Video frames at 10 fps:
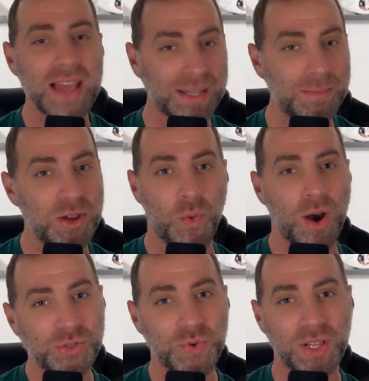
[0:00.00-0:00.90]
SMU
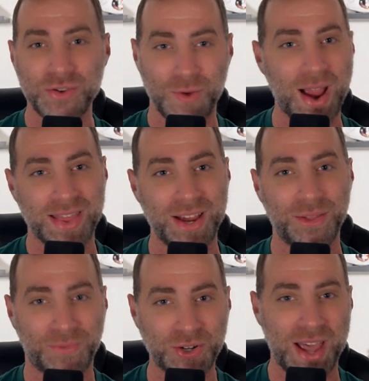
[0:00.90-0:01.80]
was really right
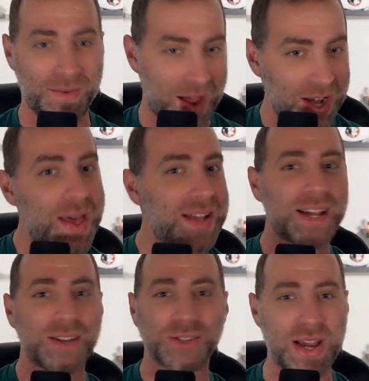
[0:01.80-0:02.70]
there in the first half. I know
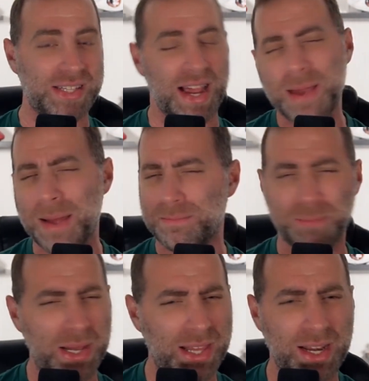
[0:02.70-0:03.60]
that sounds crazy. I'm
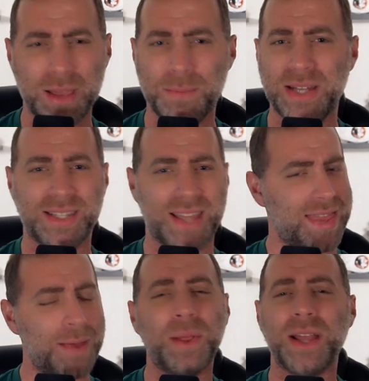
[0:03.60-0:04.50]
not belittling Penn
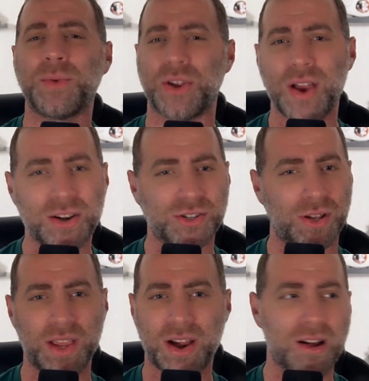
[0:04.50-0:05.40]
State. They played with their
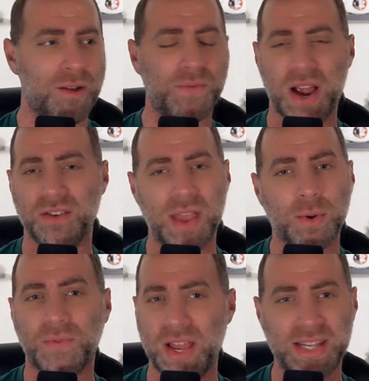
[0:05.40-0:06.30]
hair on fire, and they
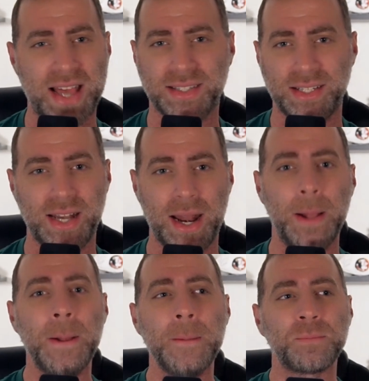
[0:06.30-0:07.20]
were fantastic today.
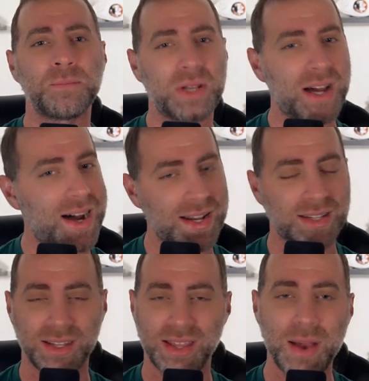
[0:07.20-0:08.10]
But
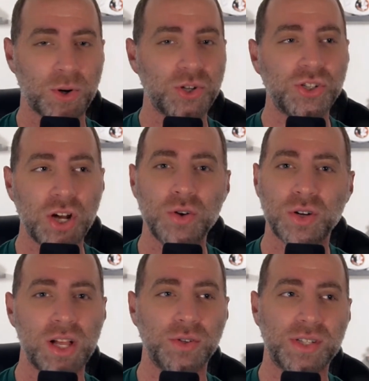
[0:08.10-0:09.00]
honestly, they were
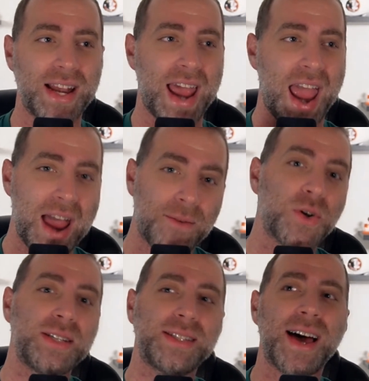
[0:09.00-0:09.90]
so close. And
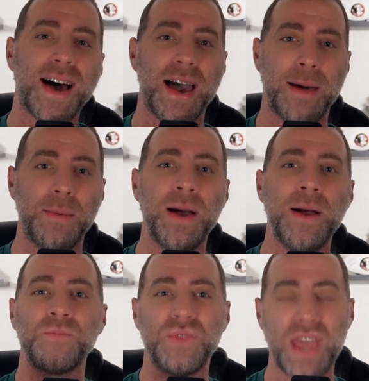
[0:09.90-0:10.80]
every time
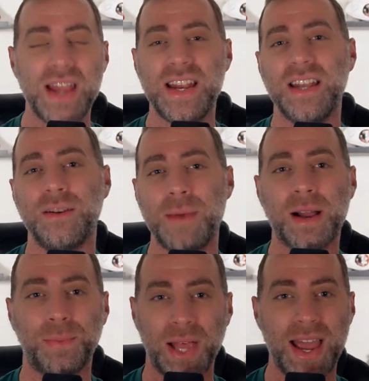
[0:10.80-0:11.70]
they needed to
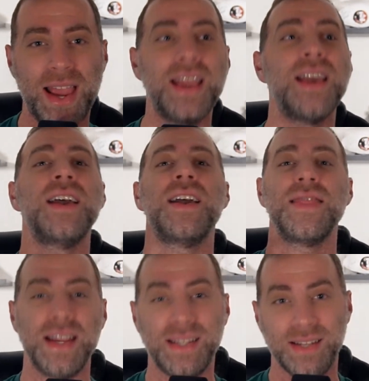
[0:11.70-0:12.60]
make a play,
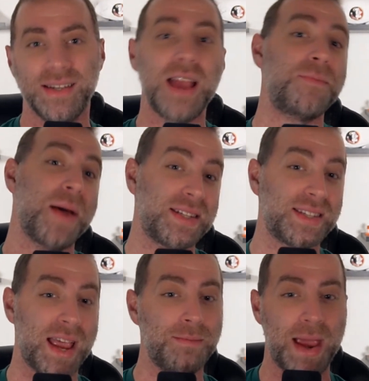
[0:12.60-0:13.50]
they didn't. And Penn
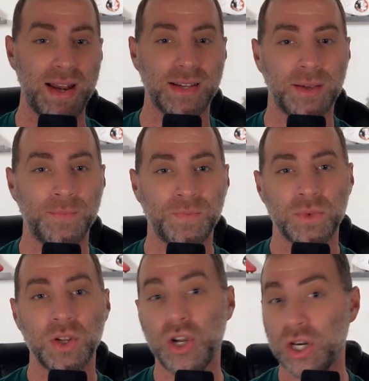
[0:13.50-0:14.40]
State made it.
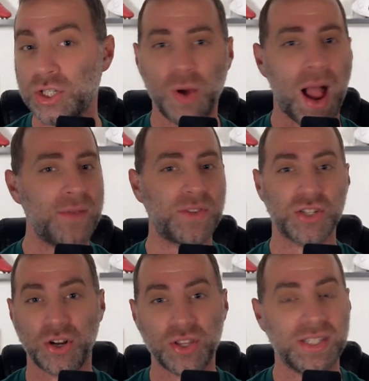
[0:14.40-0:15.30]
Good drive
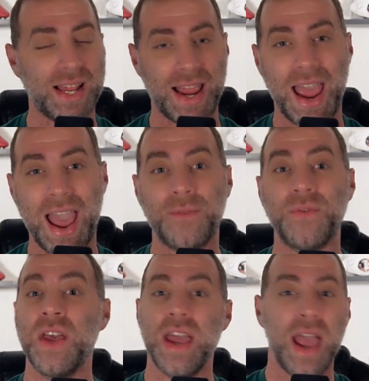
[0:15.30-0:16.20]
to start the second
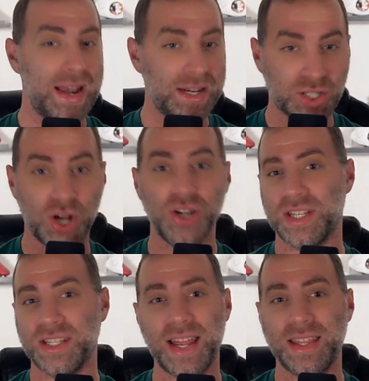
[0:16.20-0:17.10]
half, and it
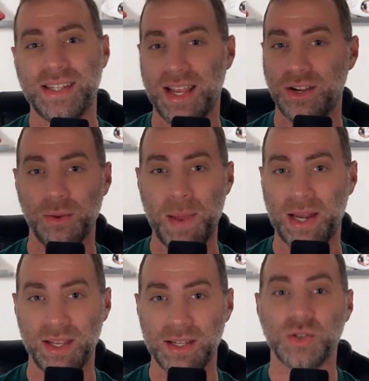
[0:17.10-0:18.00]
stalls inside the 10 due to
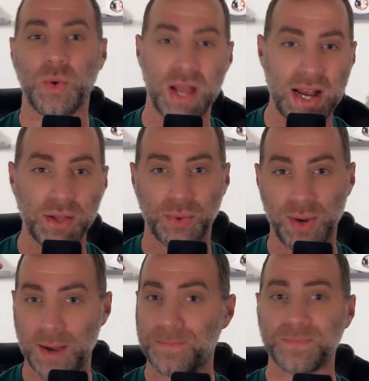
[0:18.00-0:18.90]
penalties,
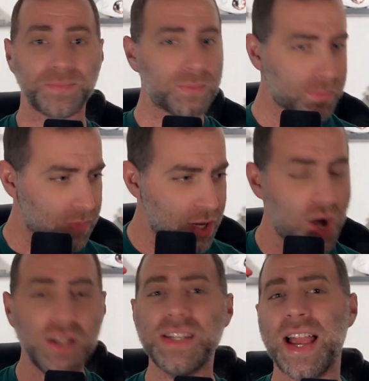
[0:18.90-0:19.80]
28-3.
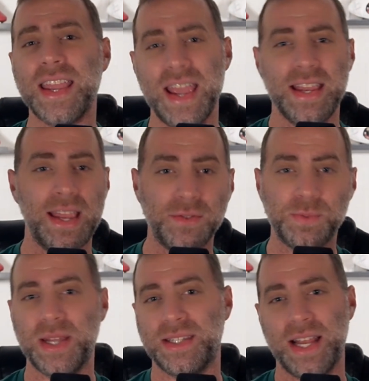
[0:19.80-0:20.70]
Onside kick
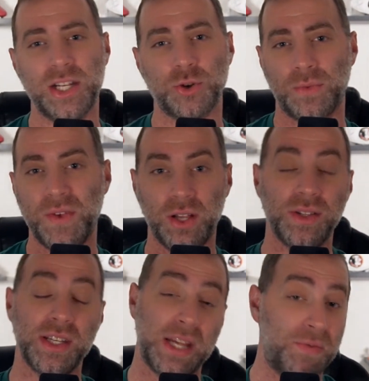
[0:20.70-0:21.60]
gives Penn State a short
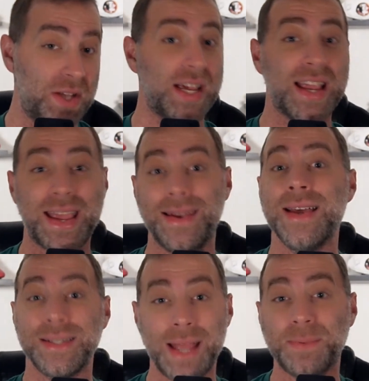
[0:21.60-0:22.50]
field. The defense, again,
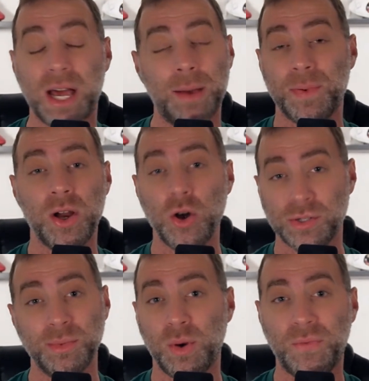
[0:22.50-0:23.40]
steps up,
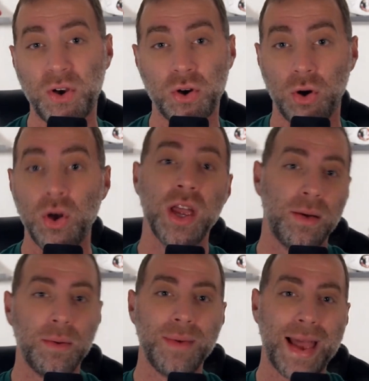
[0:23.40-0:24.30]
holds them to a field goal.
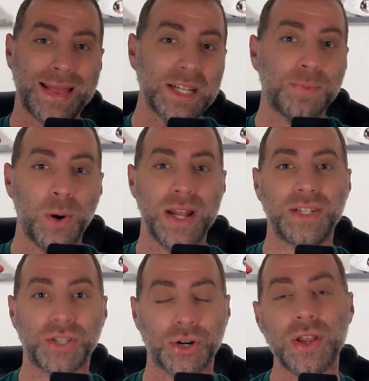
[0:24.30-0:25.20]
At this point,
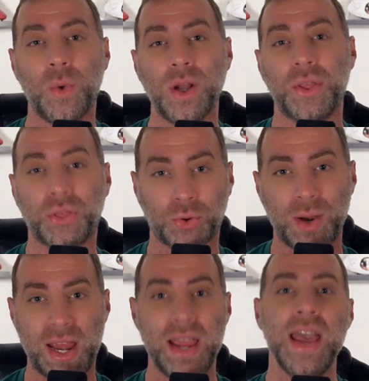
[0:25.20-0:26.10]
it's
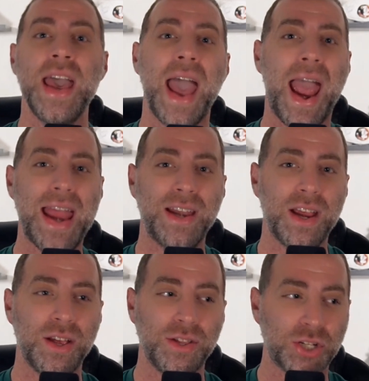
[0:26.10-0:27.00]
31-3,
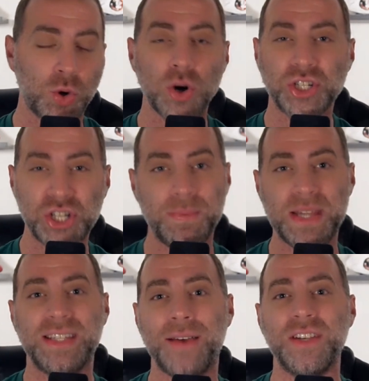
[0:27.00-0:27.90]
and the score should
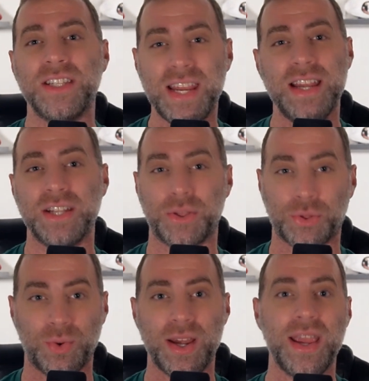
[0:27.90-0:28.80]
be
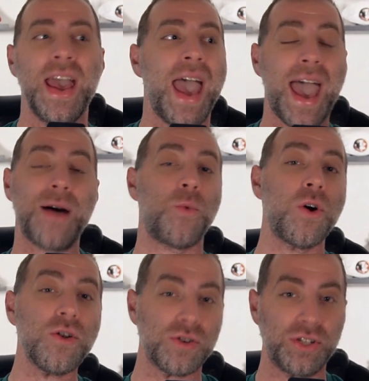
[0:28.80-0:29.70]
17-3 at
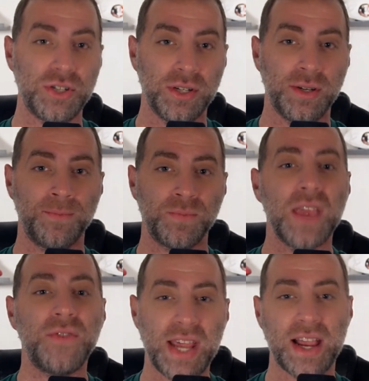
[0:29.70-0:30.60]
worst
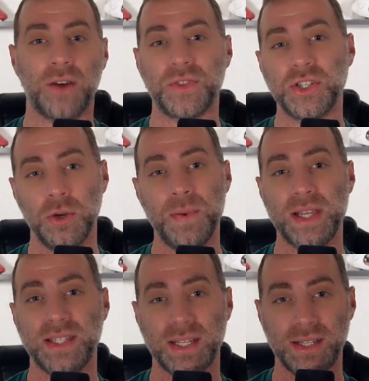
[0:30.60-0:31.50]
if you take off the 2
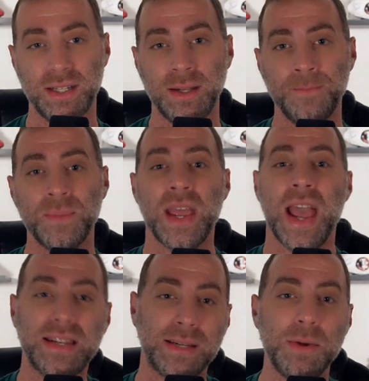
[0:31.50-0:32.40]
pick sixes.
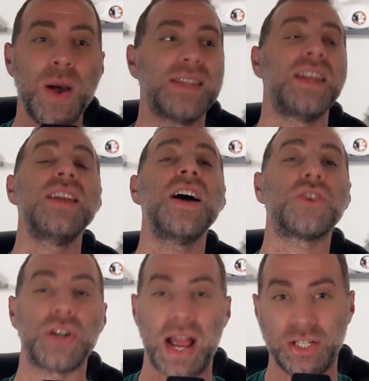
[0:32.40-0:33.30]
SMU has
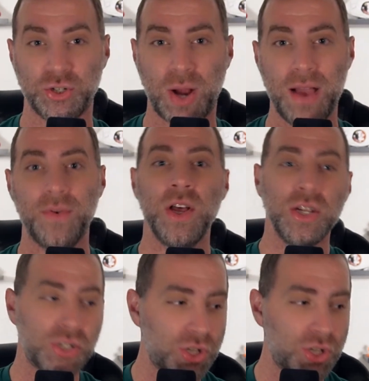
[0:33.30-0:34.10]
another nice drive.